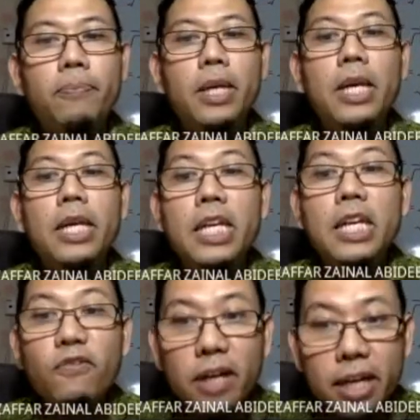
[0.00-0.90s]

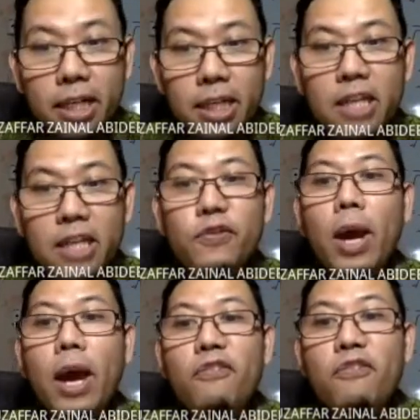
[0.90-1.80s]
Even if you
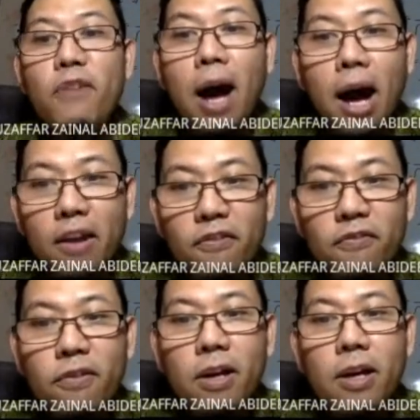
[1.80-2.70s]
have 5,
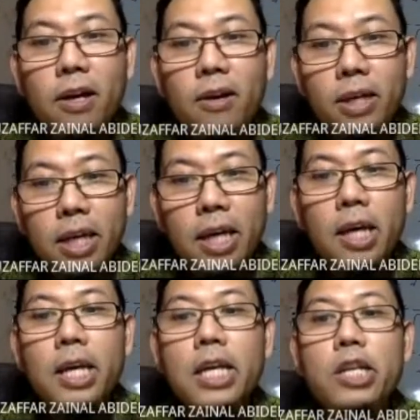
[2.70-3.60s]
okay,
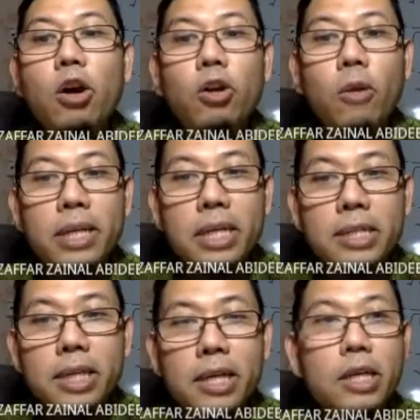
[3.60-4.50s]
in your
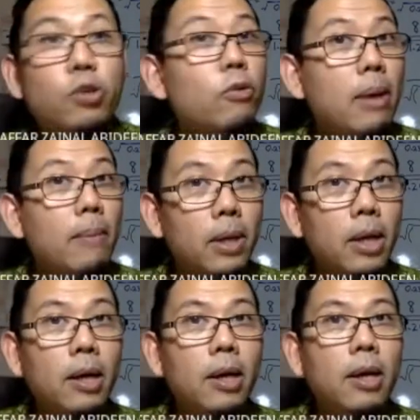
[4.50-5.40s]
combination, you
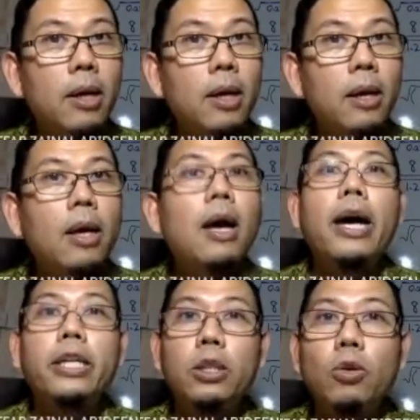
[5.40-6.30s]
remember, I
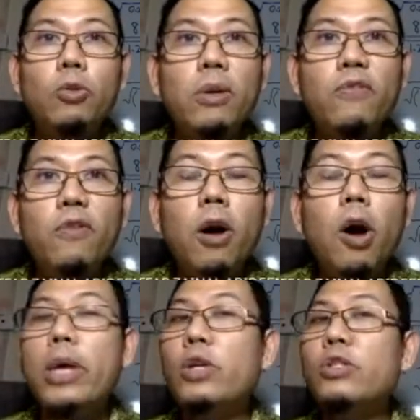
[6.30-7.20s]
told you before,
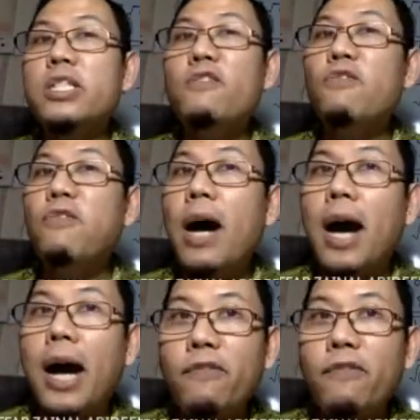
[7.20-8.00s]
when you see 5,